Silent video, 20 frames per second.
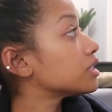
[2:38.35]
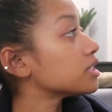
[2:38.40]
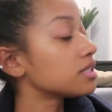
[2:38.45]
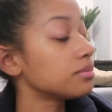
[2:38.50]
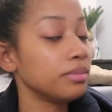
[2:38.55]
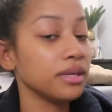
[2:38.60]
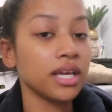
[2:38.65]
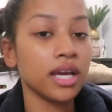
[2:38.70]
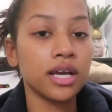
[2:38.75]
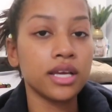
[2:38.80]

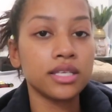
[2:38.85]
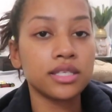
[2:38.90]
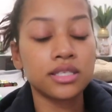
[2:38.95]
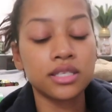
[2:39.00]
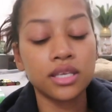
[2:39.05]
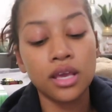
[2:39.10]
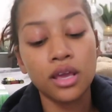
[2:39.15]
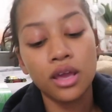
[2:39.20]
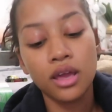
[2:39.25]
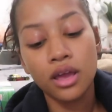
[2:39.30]
just
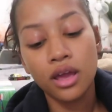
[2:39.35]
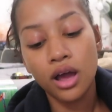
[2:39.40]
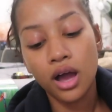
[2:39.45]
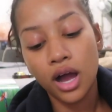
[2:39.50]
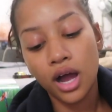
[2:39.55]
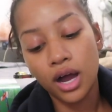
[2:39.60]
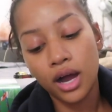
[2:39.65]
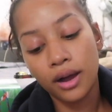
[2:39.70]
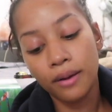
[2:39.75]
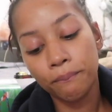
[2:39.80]
because,
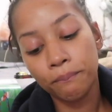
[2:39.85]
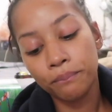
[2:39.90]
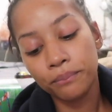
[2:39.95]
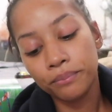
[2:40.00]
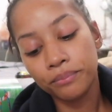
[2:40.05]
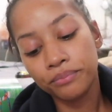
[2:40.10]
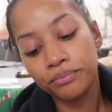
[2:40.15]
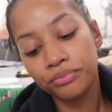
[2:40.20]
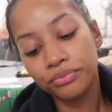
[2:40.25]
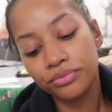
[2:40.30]

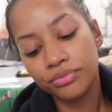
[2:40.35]
um,